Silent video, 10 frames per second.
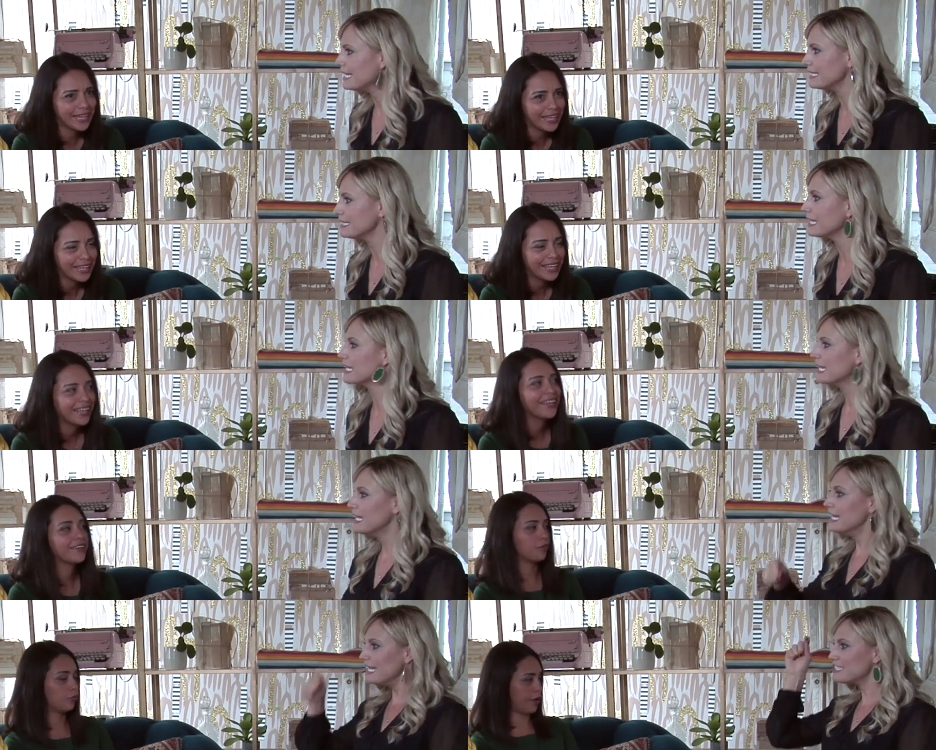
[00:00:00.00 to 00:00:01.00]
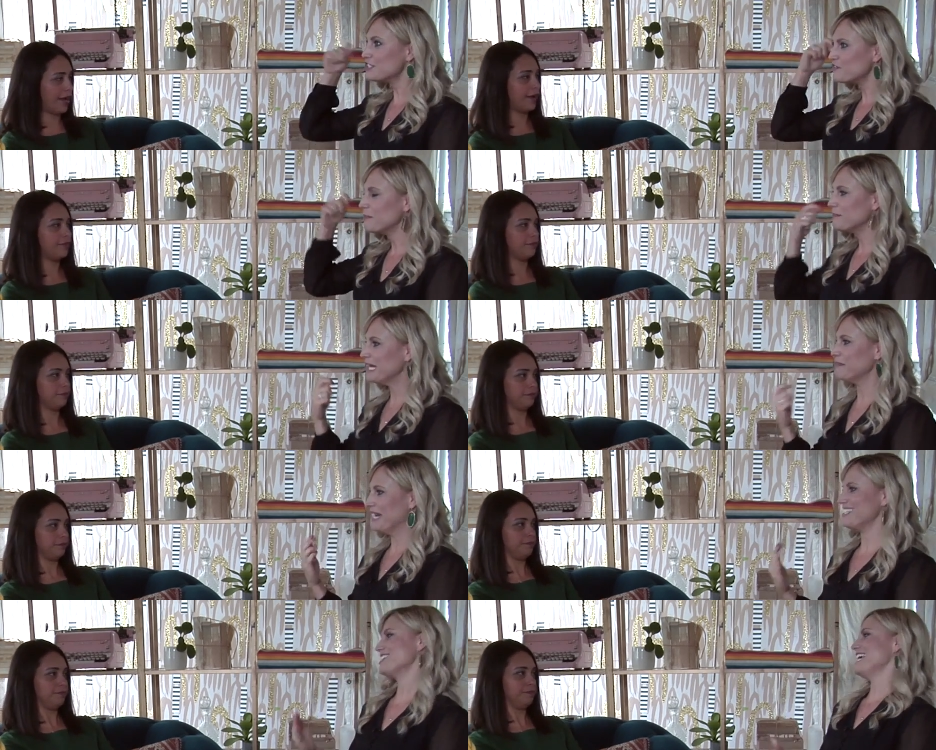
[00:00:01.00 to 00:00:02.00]
Speaker 1: it. Like I drew it. It's from my
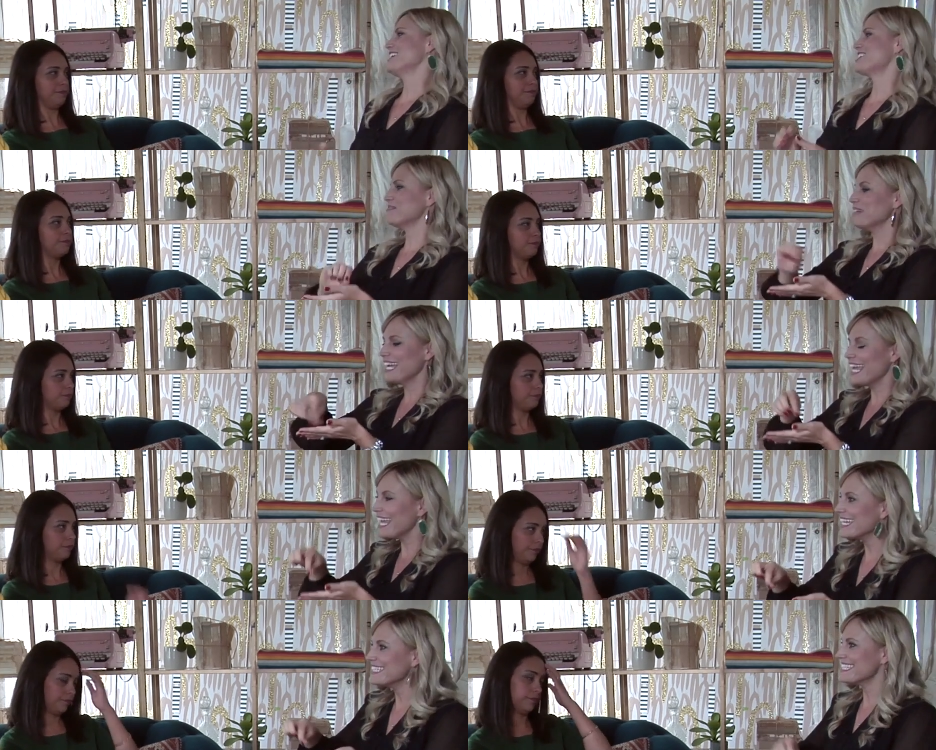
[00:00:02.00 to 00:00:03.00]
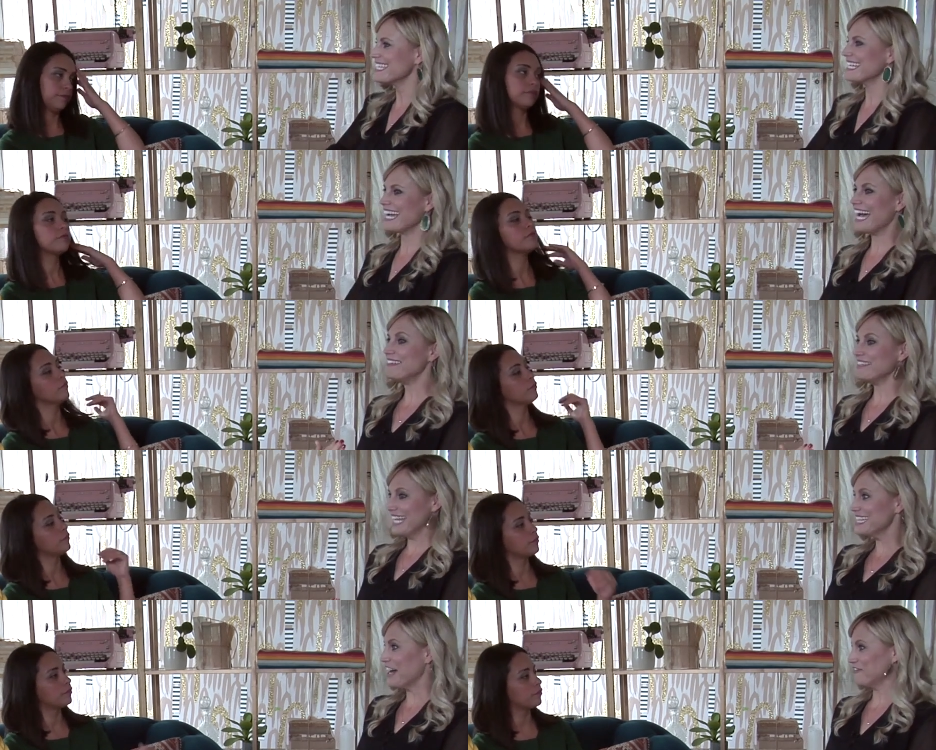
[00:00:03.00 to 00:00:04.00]
imagination, my hands. Like I
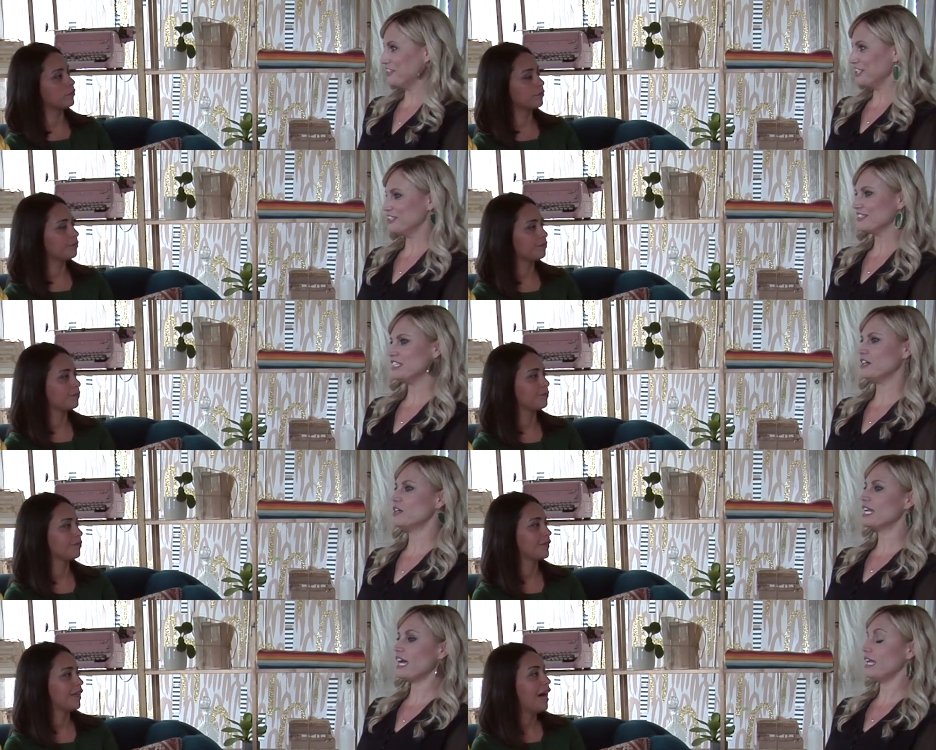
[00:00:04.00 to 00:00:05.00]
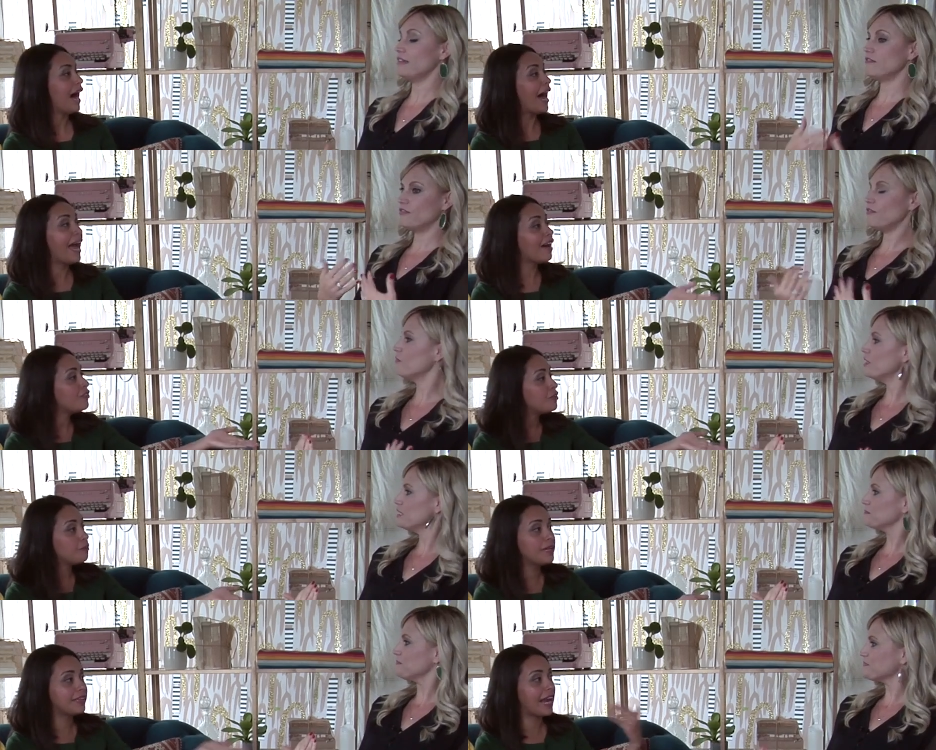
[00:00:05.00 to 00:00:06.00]
made that for you,
Speaker 2: you know. And I have to
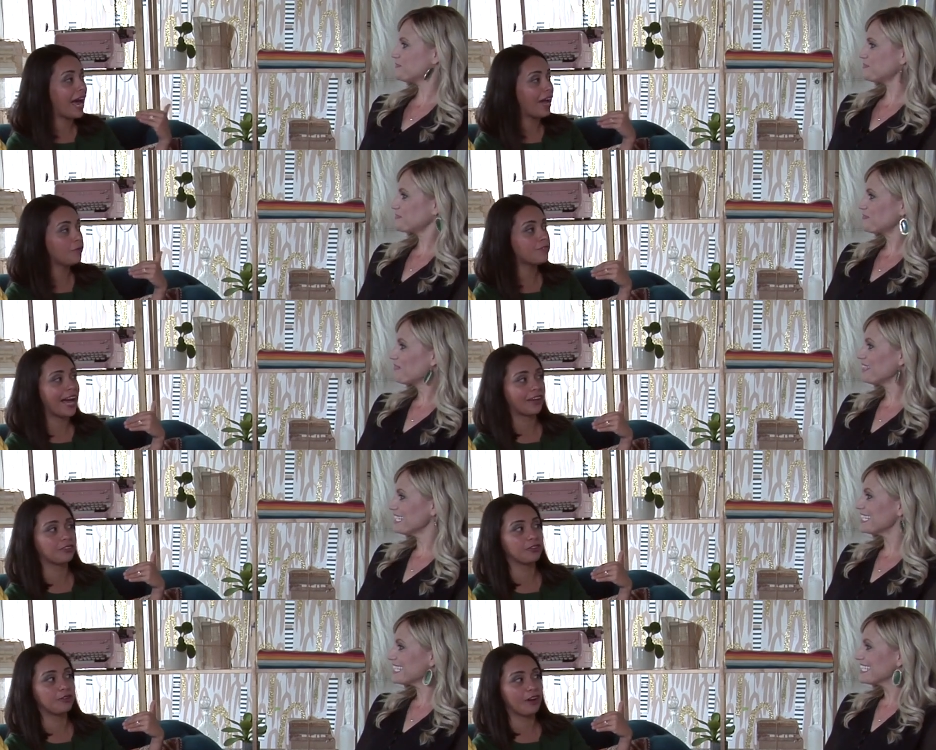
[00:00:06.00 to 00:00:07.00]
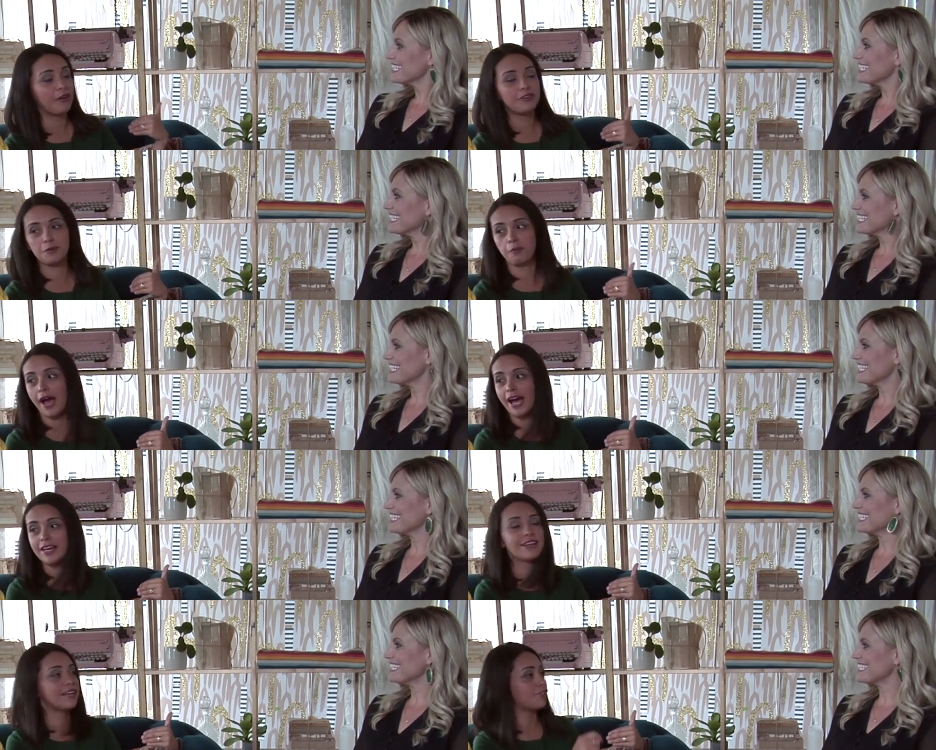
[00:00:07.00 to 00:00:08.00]
admit that I was actually very
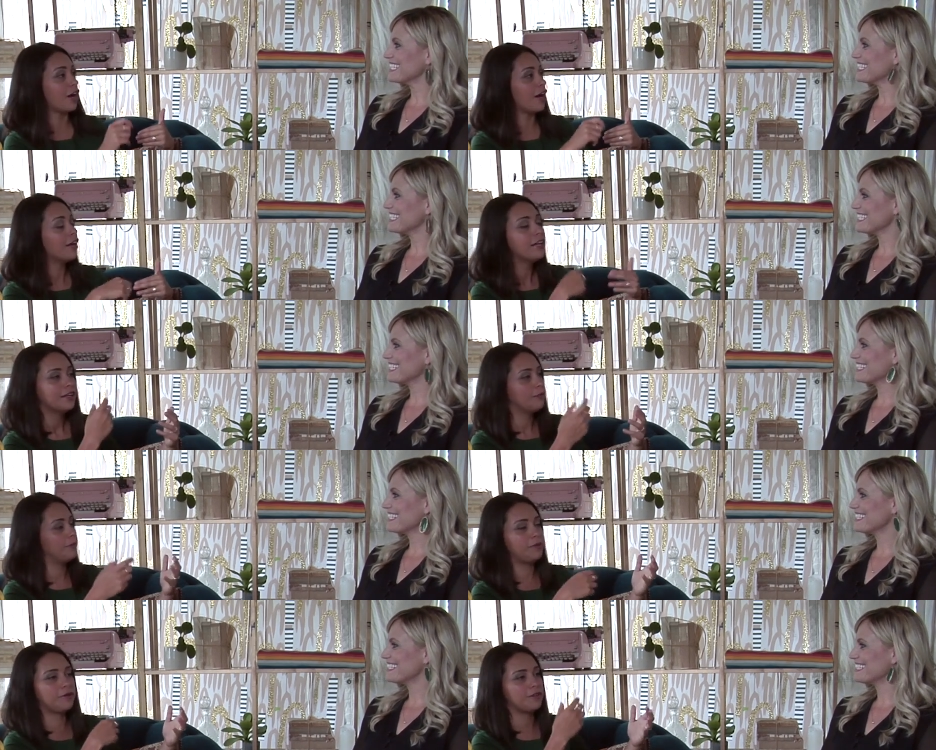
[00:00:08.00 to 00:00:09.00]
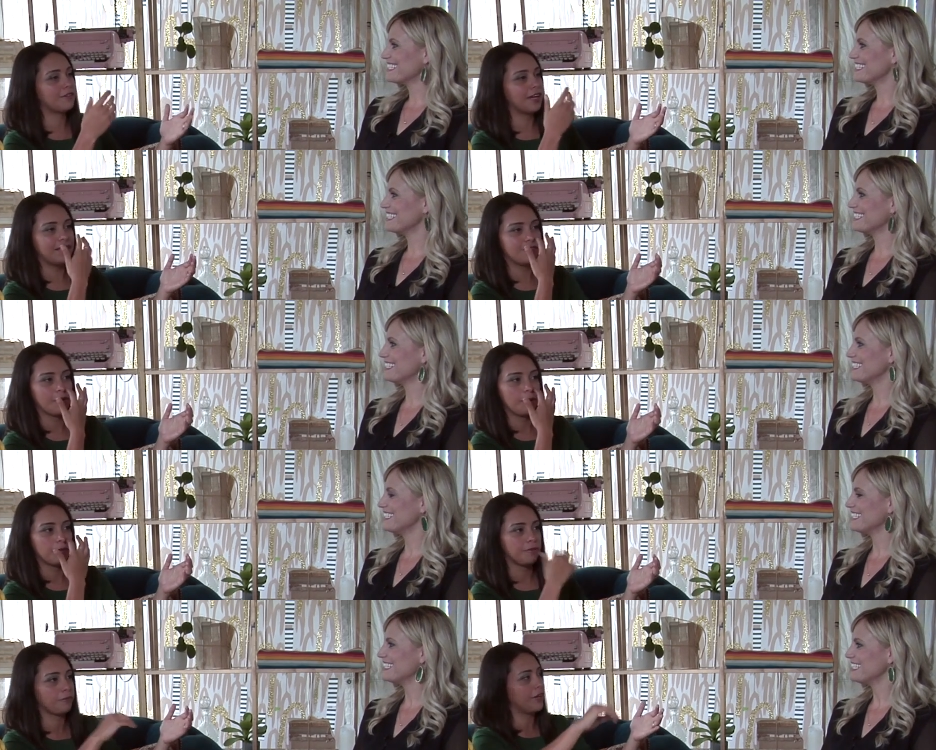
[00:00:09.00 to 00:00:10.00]
surprised. I saw, maybe it was on Instagram
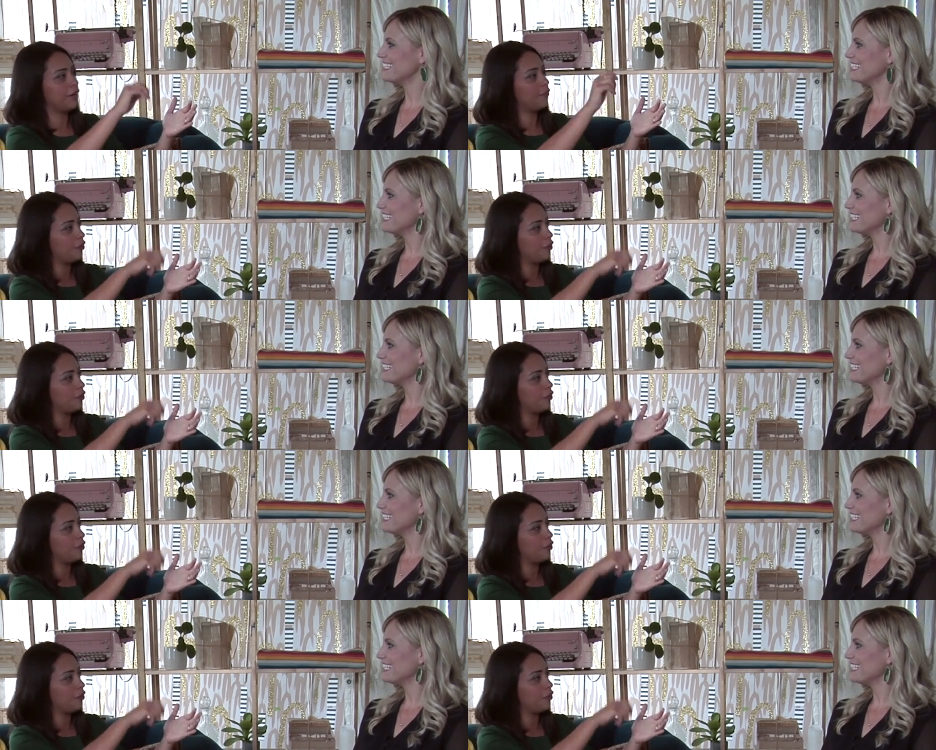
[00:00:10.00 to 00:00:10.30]
or something, of